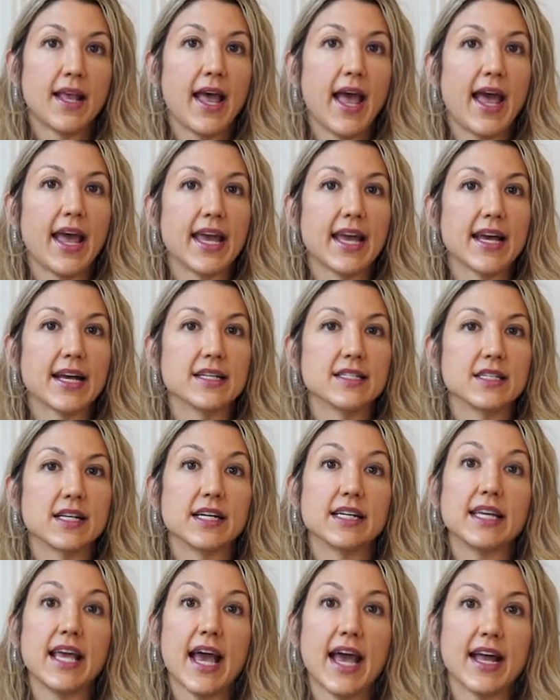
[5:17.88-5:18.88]
And
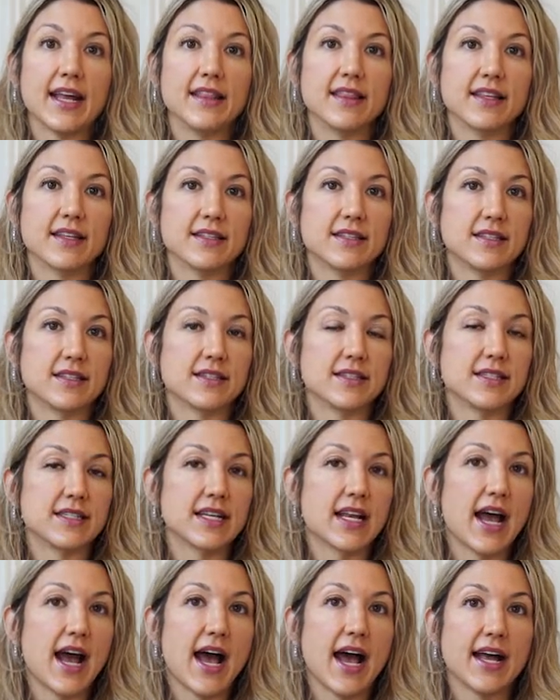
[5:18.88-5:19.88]
again, this does
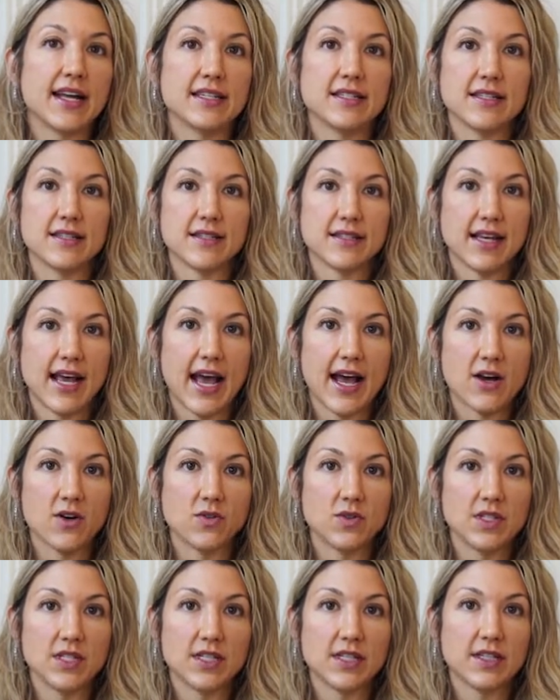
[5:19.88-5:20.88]
not
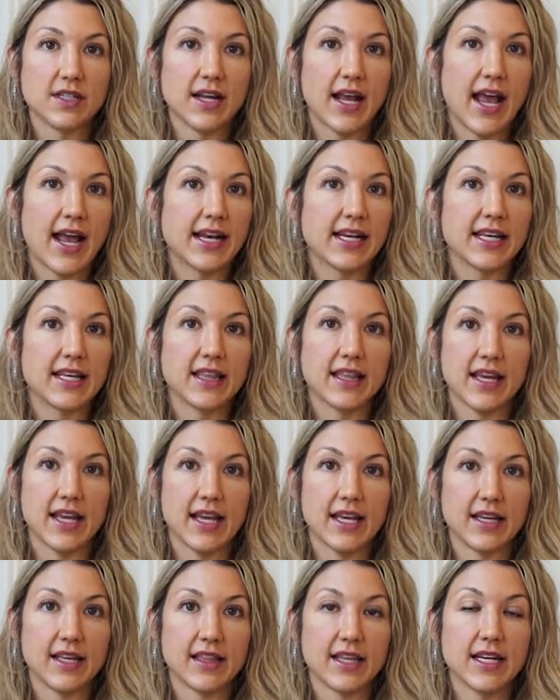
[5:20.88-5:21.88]
discount
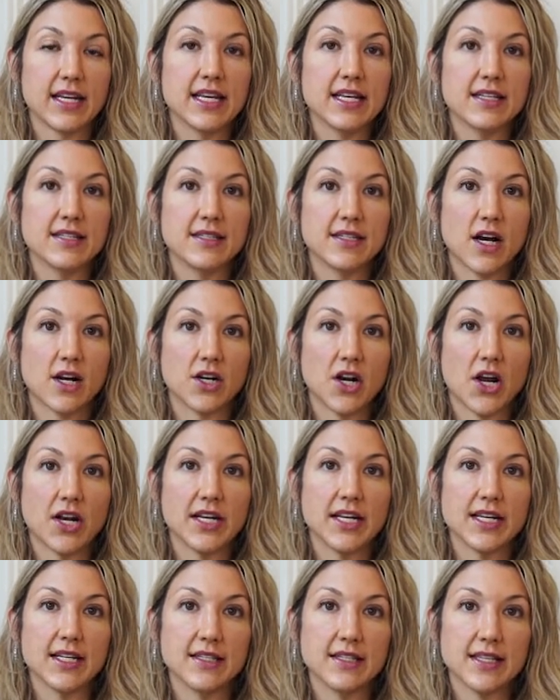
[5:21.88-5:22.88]
anything that he's done on
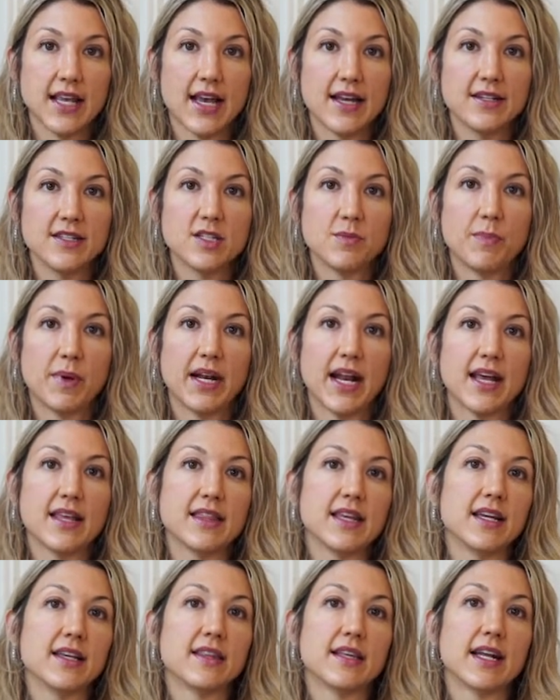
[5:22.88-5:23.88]
his end, but I
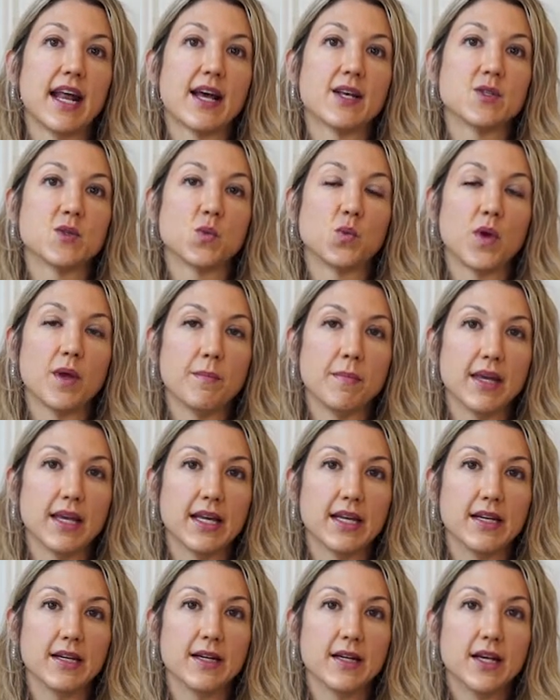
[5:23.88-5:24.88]
think that as
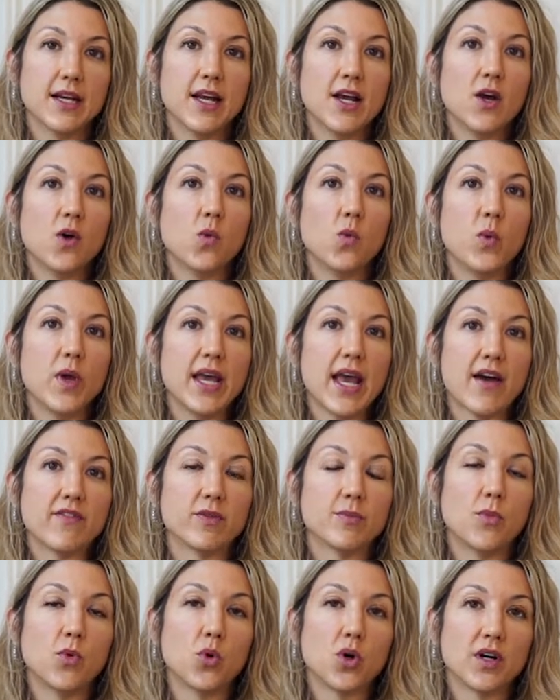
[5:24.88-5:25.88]
women, we have
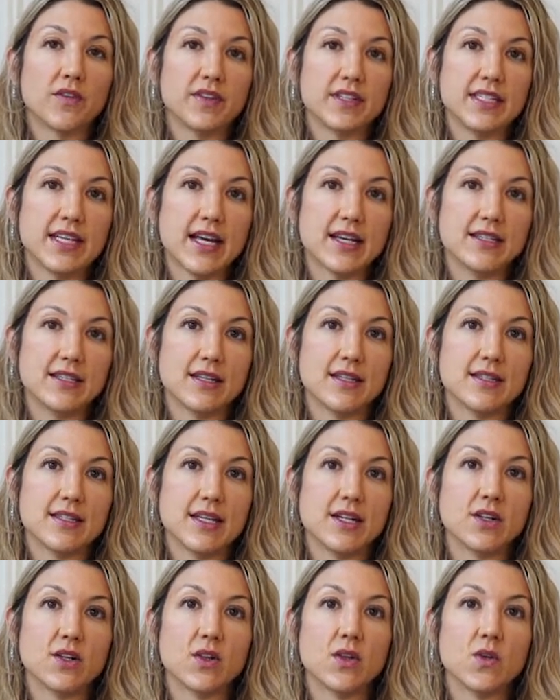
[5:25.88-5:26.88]
more of a
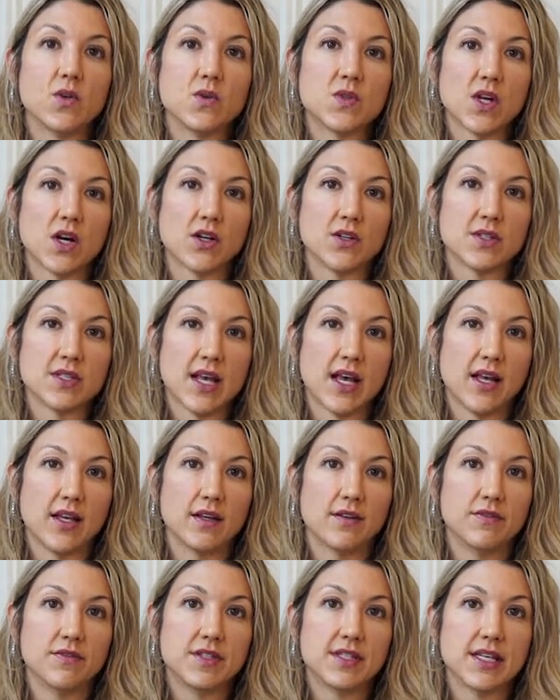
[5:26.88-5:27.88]
tendency to lose
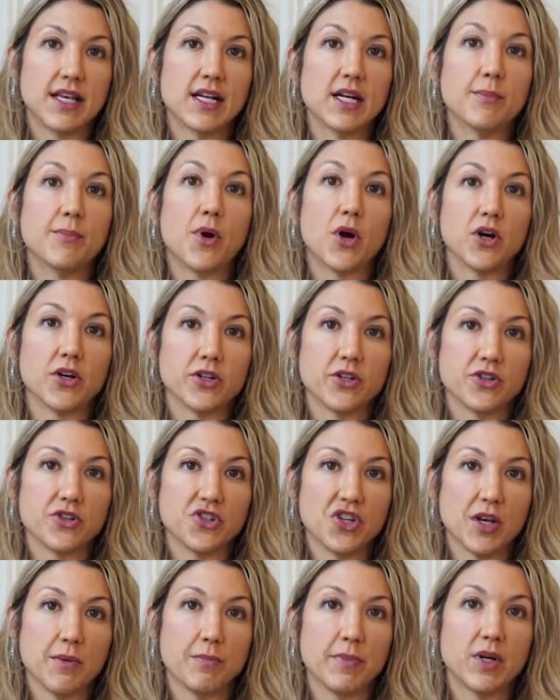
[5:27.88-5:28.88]
ourselves in a
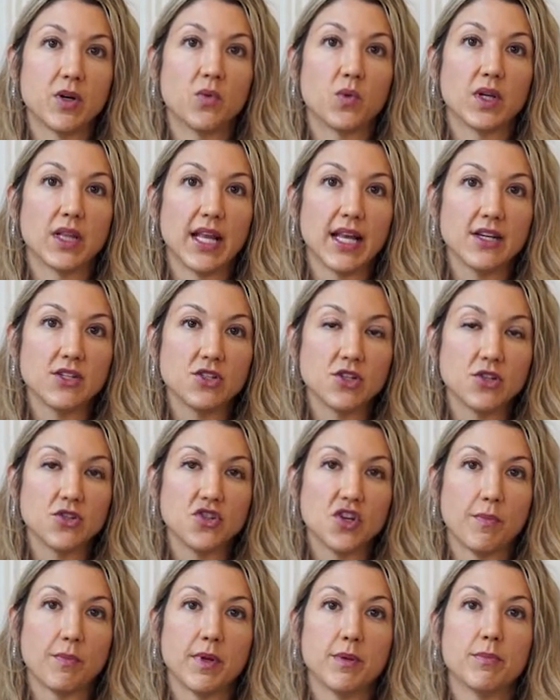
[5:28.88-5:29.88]
partnership, in a
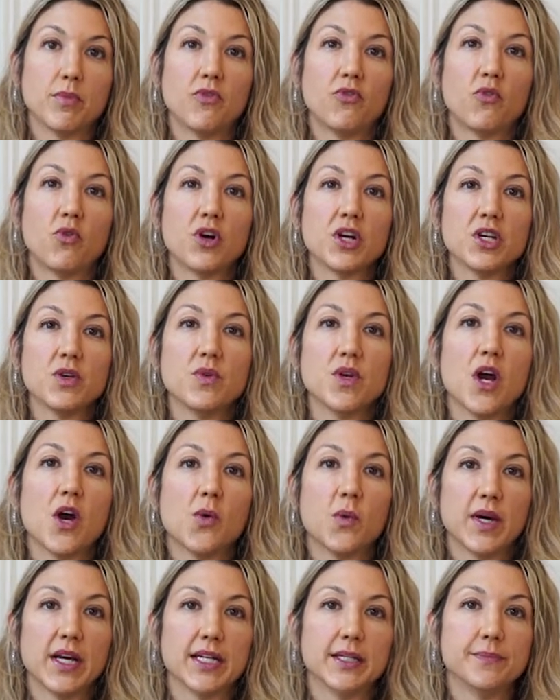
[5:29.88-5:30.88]
relationship, and before you
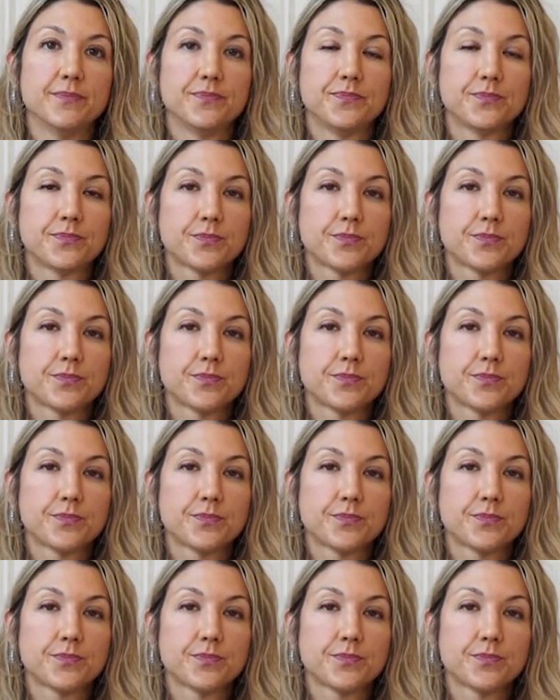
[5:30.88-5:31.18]
know it,